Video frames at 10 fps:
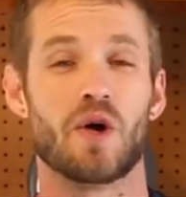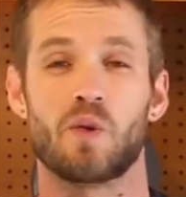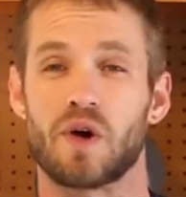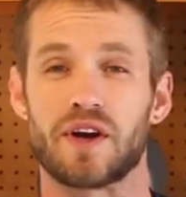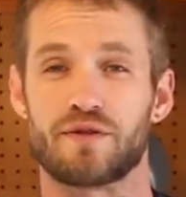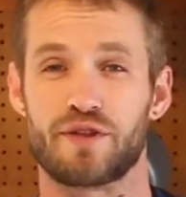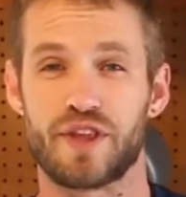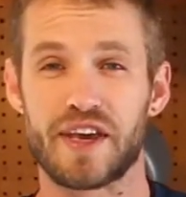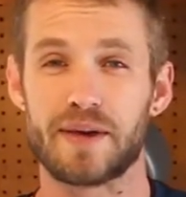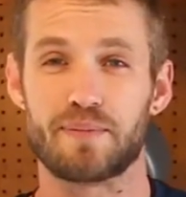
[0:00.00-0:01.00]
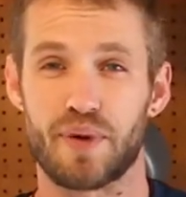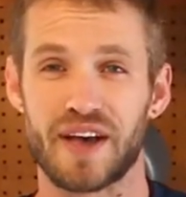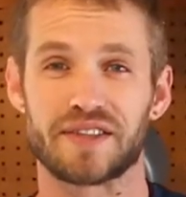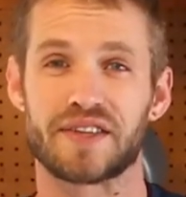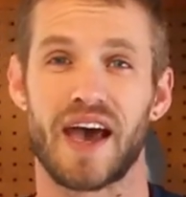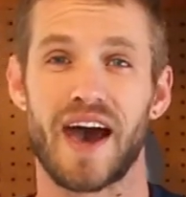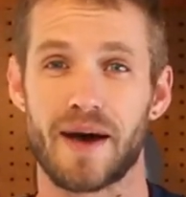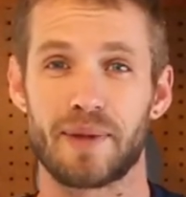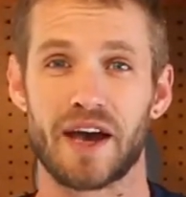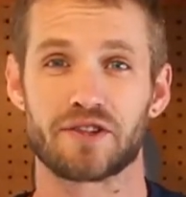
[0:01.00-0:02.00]
one of the best
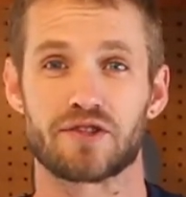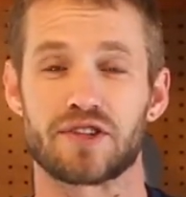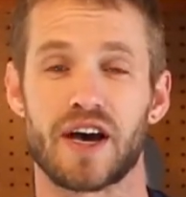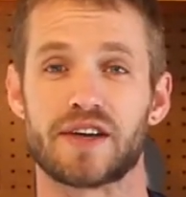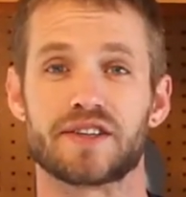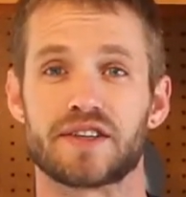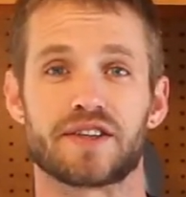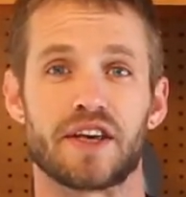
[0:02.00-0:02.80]
ab exercises